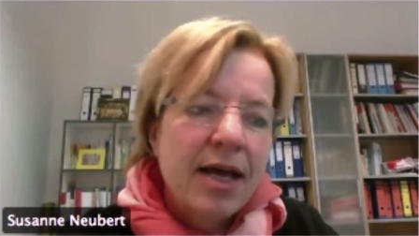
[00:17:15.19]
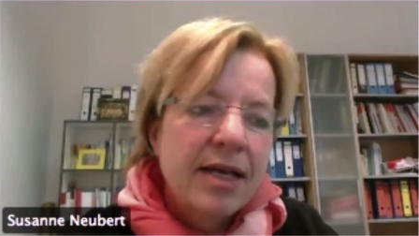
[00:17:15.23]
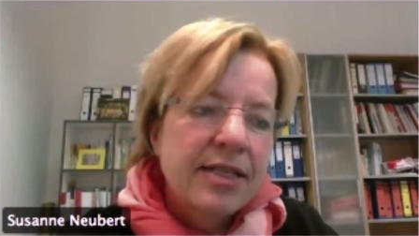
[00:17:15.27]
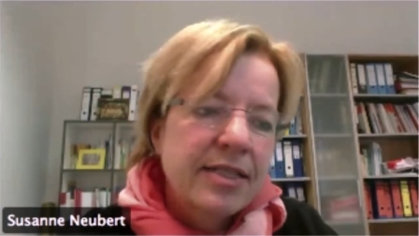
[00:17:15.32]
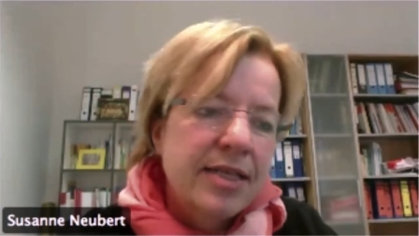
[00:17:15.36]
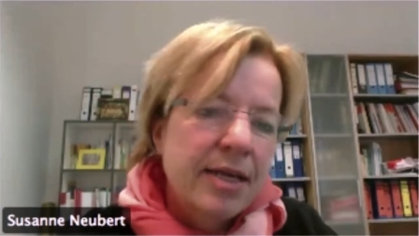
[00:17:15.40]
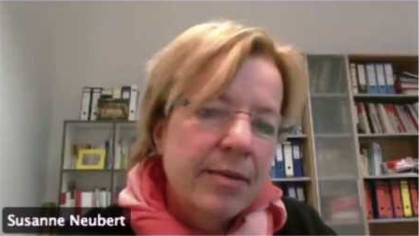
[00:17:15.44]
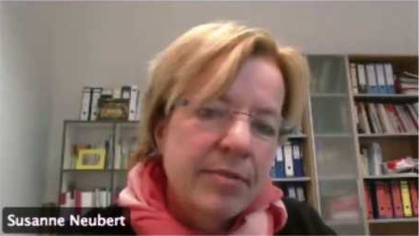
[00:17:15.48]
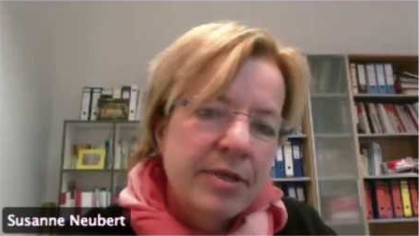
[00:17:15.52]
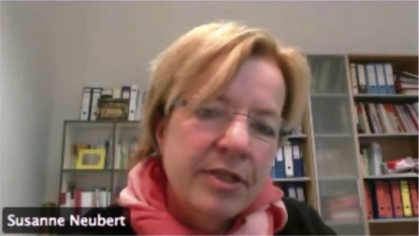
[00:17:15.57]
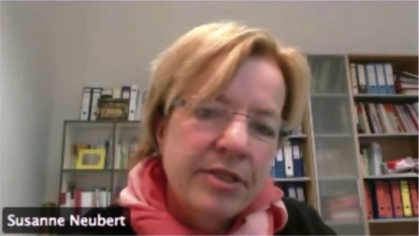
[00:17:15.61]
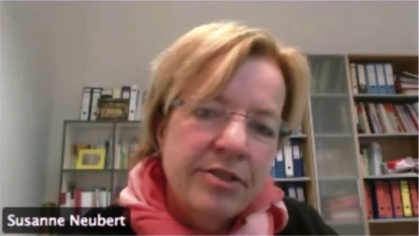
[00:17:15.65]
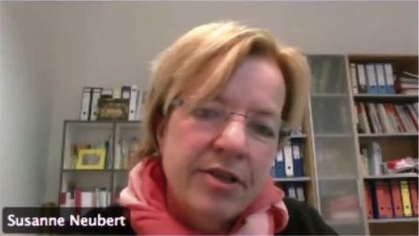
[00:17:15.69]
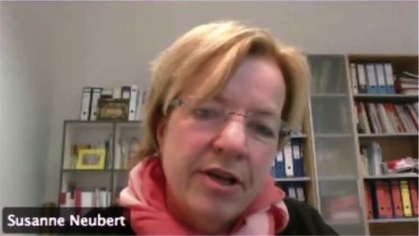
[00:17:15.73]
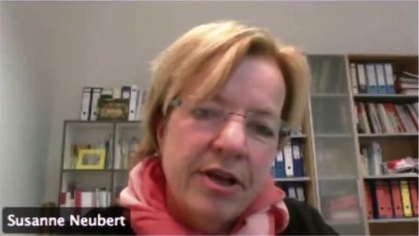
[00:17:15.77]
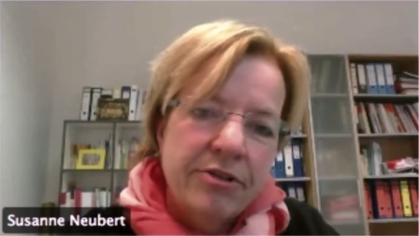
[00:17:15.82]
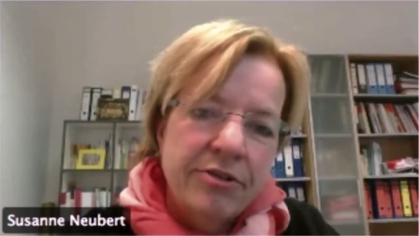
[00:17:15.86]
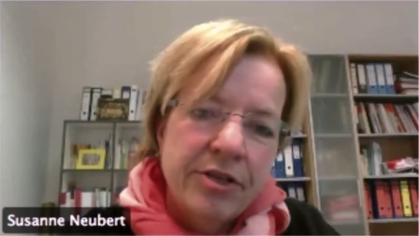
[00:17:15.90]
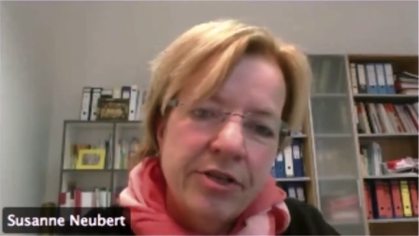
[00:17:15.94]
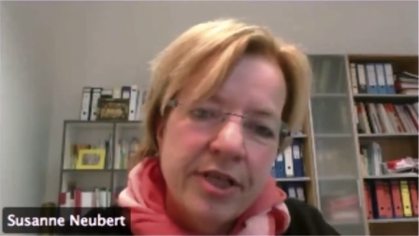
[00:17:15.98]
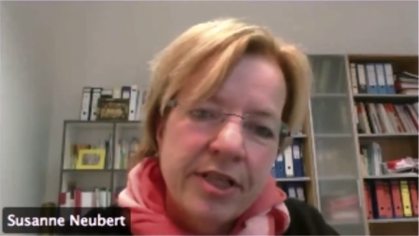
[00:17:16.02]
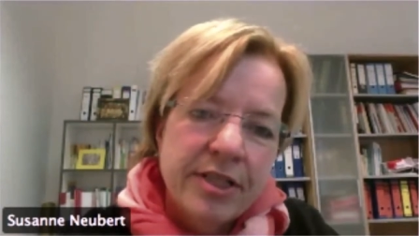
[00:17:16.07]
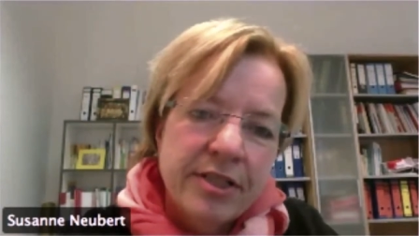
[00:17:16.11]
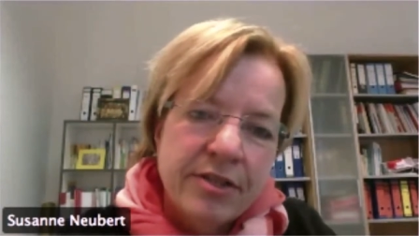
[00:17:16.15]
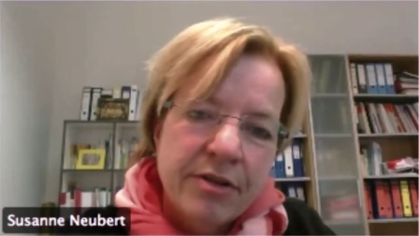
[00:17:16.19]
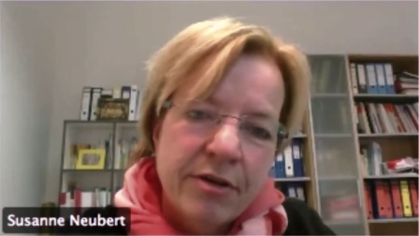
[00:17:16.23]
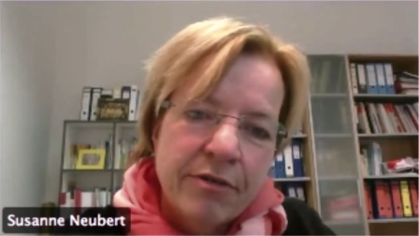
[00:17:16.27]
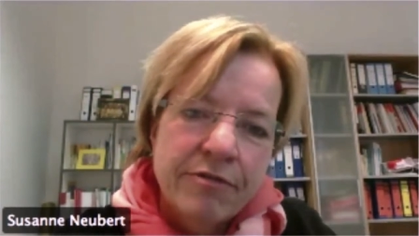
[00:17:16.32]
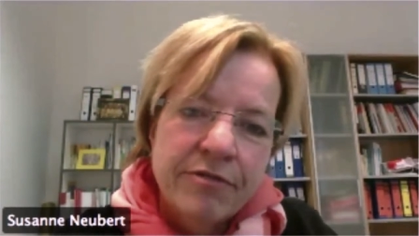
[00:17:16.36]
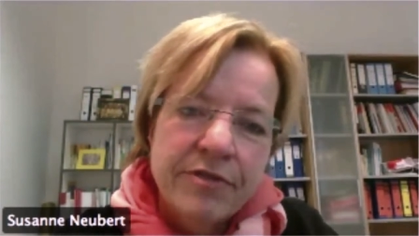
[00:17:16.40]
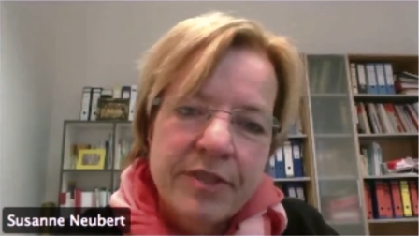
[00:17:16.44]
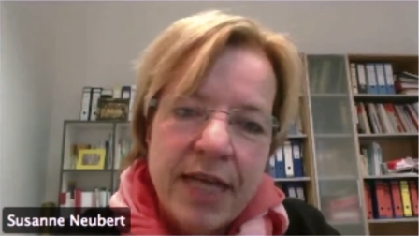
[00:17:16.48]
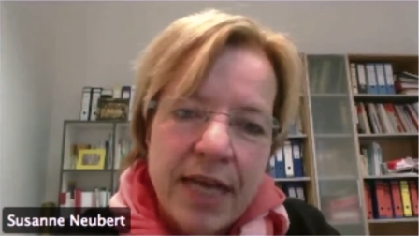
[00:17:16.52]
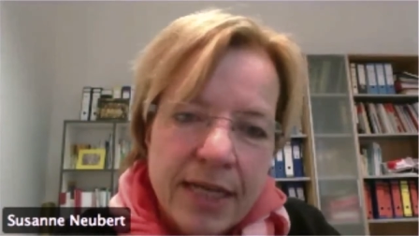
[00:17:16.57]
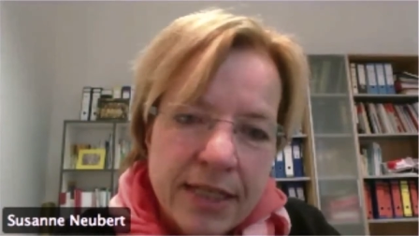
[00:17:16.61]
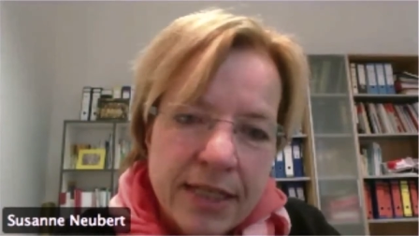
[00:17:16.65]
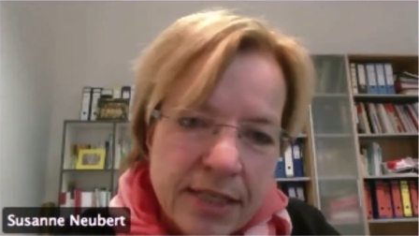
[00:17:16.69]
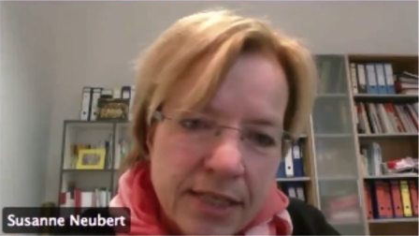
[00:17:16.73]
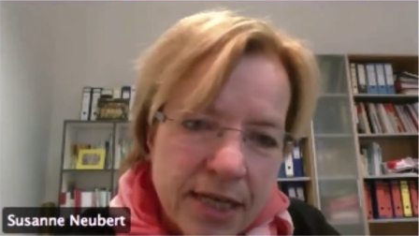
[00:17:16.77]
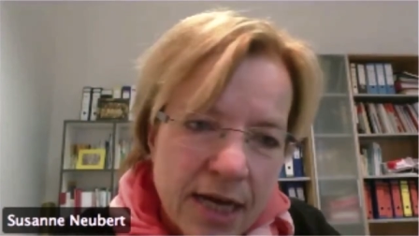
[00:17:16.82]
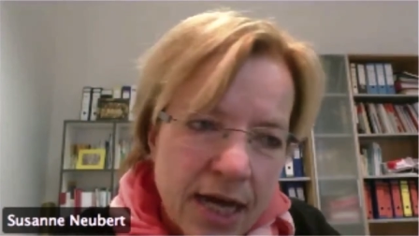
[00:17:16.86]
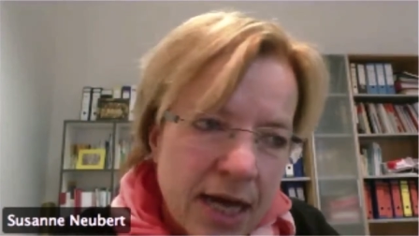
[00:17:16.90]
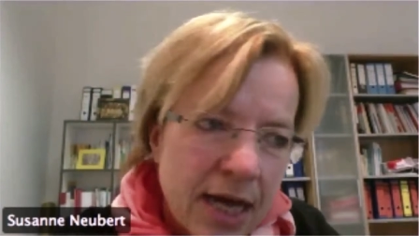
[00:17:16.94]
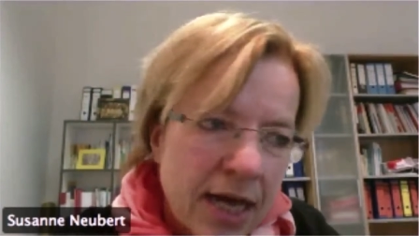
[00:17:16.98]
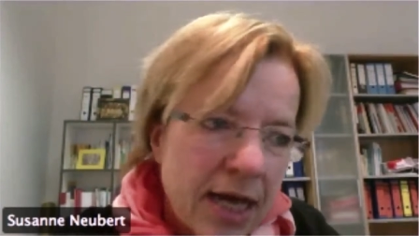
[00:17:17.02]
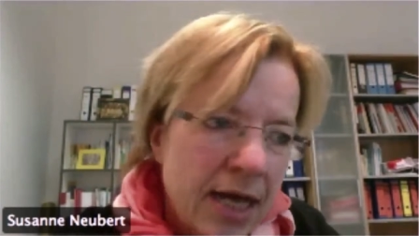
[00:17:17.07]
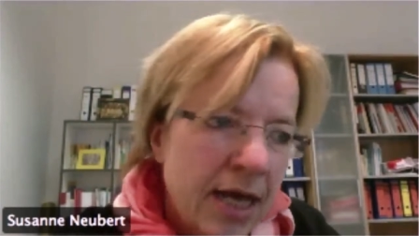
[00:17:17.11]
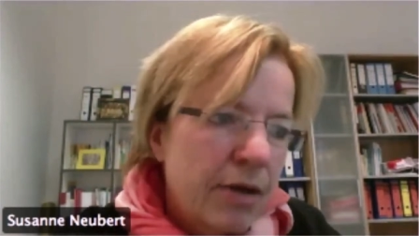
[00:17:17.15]
cemeteries of
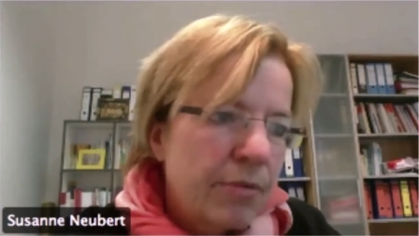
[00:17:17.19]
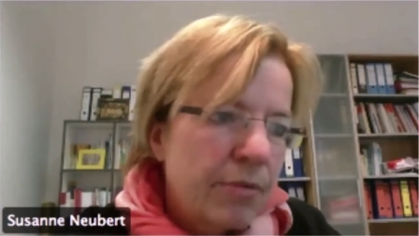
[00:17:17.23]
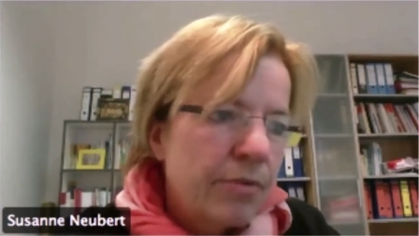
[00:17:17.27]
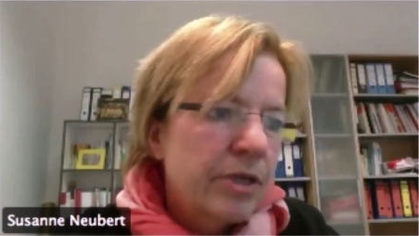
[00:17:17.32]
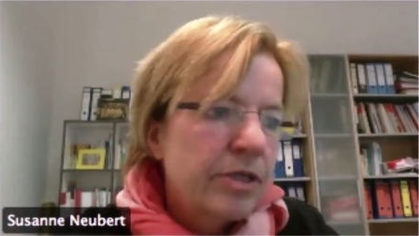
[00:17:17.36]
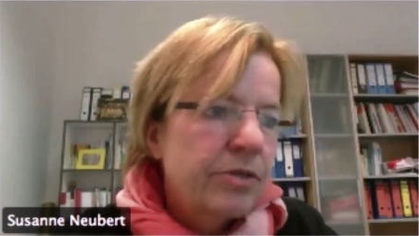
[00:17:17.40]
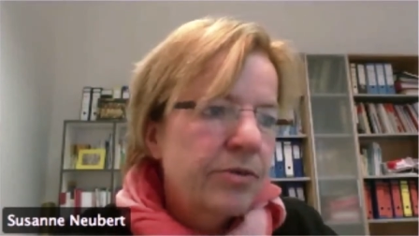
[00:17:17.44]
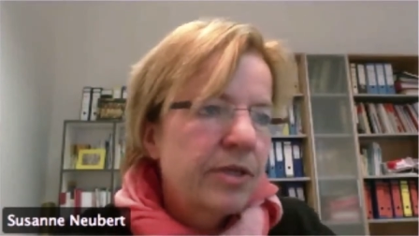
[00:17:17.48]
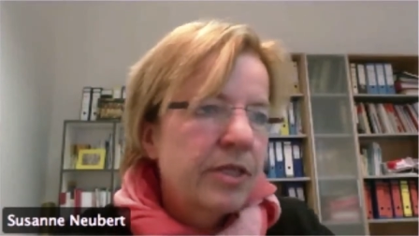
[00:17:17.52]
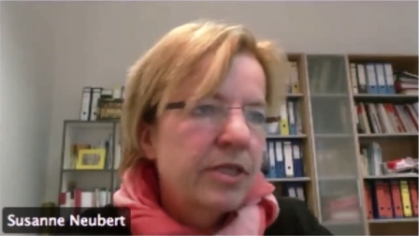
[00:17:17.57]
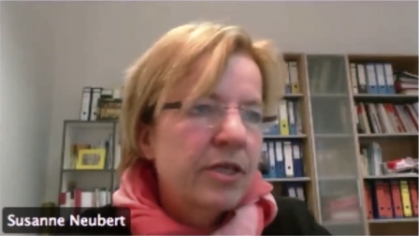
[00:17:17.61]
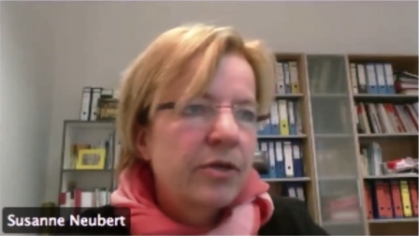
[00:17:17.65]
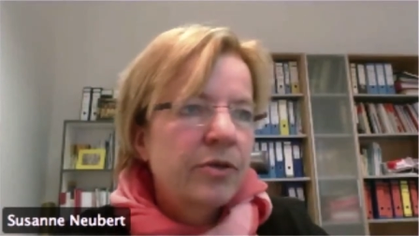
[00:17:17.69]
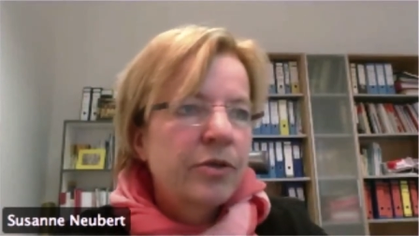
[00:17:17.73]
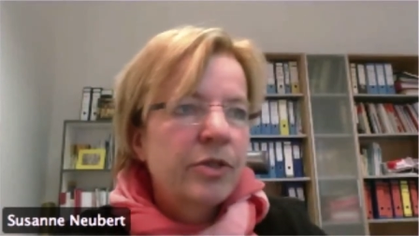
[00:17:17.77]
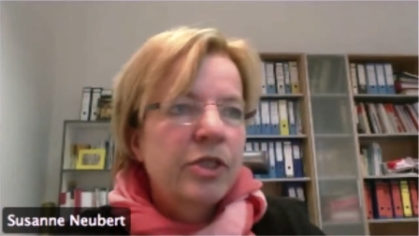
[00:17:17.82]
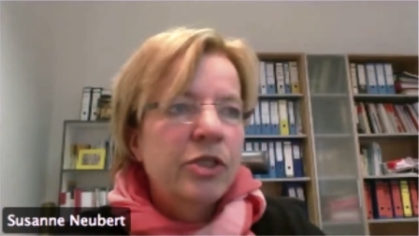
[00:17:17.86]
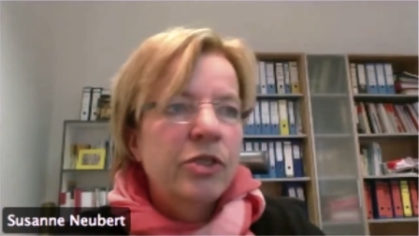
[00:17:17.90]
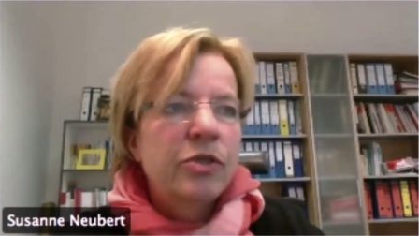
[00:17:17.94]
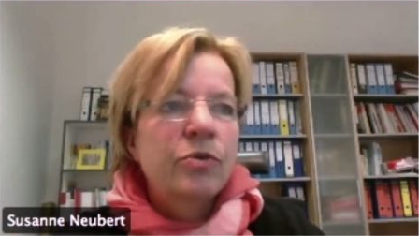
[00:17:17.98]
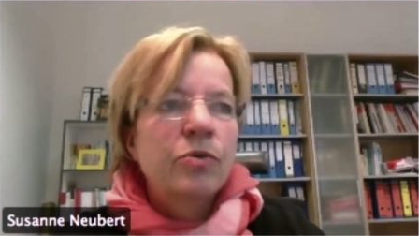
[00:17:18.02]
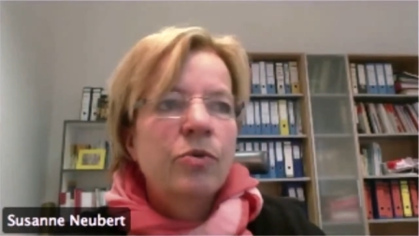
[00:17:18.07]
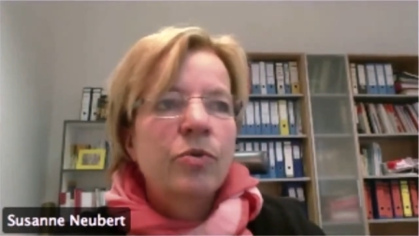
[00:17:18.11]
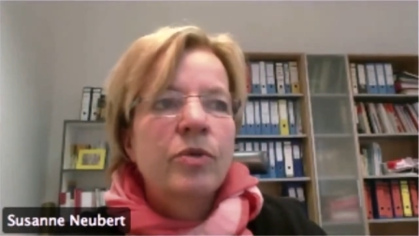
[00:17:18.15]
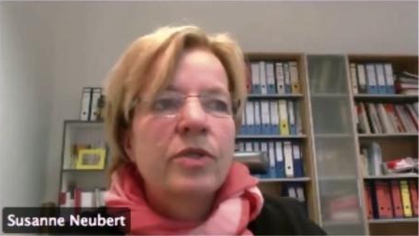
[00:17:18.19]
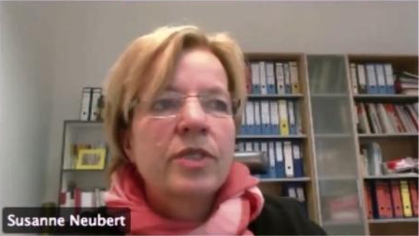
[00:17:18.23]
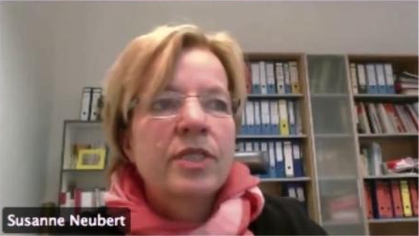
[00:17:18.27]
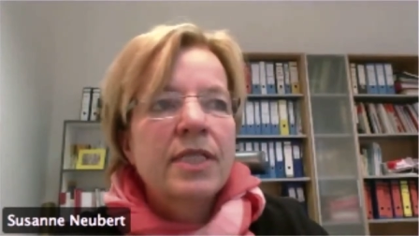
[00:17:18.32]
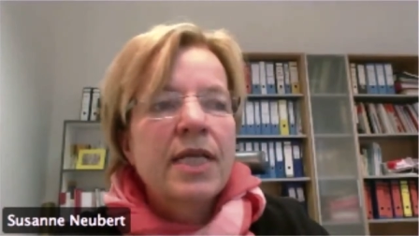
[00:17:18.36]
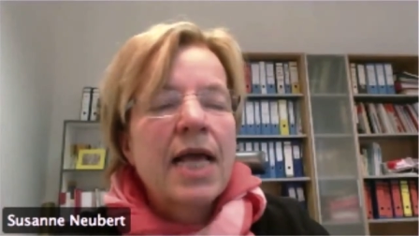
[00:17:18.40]
data which we don't use.